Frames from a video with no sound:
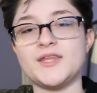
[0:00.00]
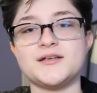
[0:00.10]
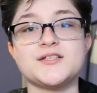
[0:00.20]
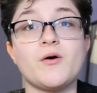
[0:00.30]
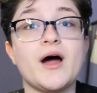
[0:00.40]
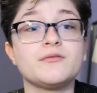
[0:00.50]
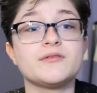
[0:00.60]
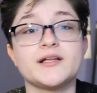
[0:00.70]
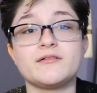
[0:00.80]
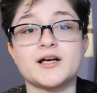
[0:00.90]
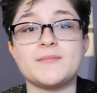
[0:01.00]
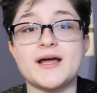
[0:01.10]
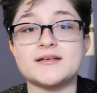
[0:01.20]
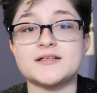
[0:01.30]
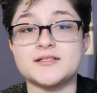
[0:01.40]
So I really
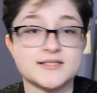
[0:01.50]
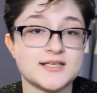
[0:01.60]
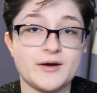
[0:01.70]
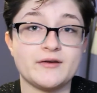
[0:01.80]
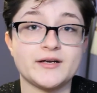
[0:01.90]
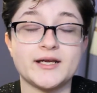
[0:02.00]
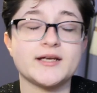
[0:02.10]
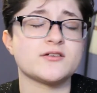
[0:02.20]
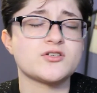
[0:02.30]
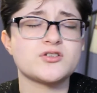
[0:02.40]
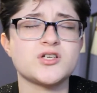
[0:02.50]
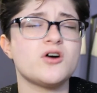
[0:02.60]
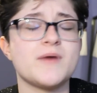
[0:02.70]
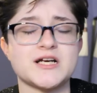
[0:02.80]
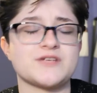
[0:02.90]
recommend Disney bounding. It is
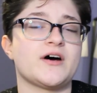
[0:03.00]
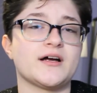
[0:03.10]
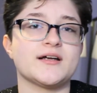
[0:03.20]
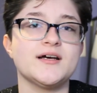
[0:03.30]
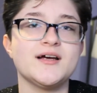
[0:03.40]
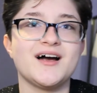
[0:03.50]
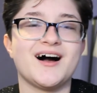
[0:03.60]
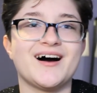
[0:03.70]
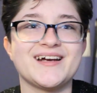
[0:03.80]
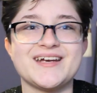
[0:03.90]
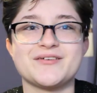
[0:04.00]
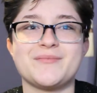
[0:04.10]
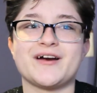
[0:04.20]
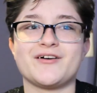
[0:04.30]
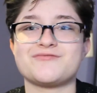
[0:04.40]
so much fun.
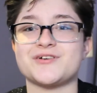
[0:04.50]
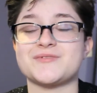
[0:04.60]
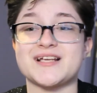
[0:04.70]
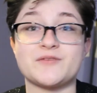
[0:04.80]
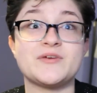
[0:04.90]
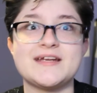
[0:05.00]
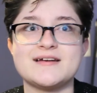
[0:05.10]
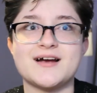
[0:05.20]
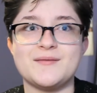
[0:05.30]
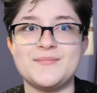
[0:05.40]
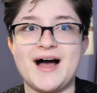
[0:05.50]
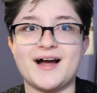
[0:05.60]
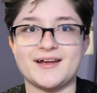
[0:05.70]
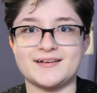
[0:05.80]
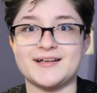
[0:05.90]
Even my girlfriend was like, we need to come
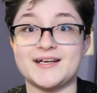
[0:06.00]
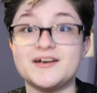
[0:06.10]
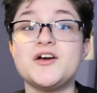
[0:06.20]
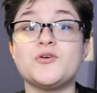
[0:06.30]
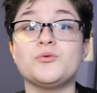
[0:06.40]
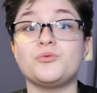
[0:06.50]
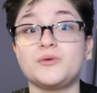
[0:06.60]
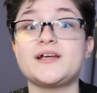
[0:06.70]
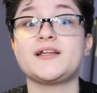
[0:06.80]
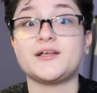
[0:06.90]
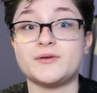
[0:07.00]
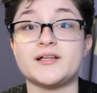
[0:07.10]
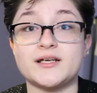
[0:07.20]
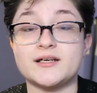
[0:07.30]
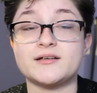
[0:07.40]
back and, like, really,
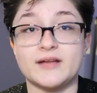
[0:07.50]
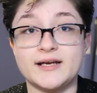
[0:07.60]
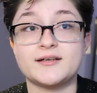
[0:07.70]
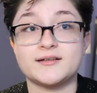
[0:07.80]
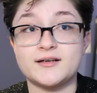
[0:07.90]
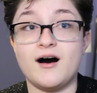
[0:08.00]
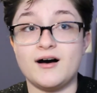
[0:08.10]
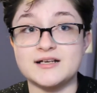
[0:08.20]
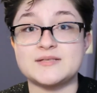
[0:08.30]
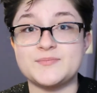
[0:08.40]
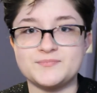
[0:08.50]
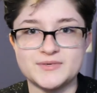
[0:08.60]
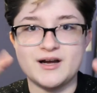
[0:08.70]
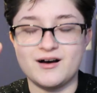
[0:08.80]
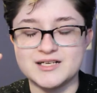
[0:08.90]
really, like,
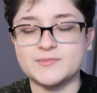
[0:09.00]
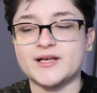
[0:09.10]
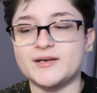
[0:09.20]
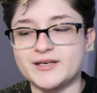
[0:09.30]
cosplay.